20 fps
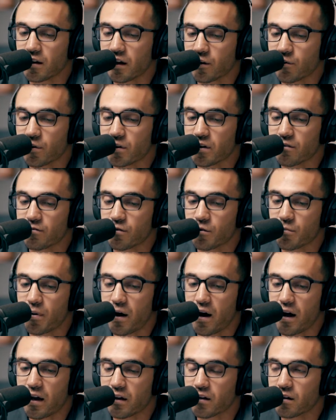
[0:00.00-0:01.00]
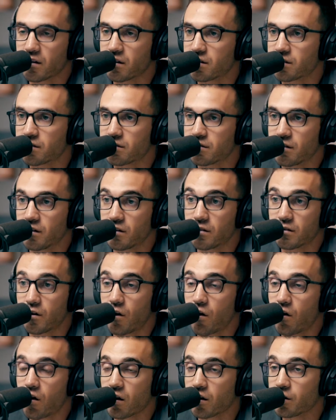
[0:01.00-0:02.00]
Like when if you buy a, a
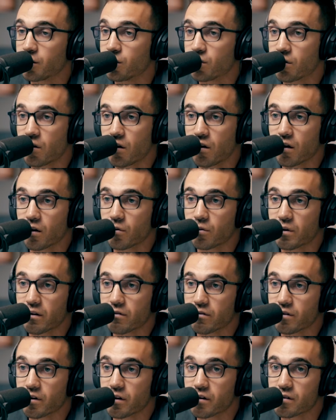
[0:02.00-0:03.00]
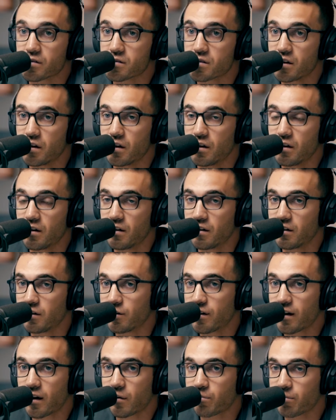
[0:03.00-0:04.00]
car, a new car, whatever it is,
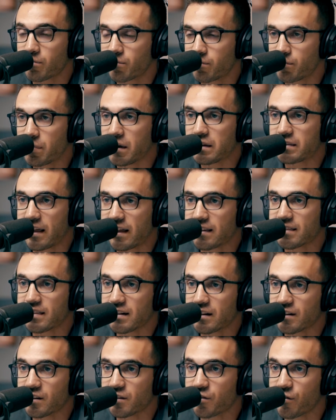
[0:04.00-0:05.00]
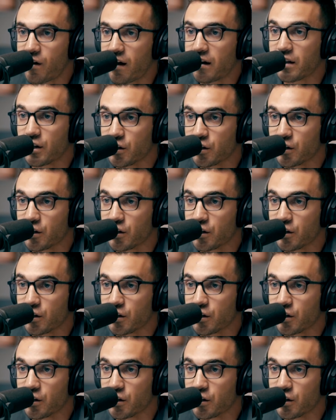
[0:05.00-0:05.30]
you gotta beat that thing to the ground.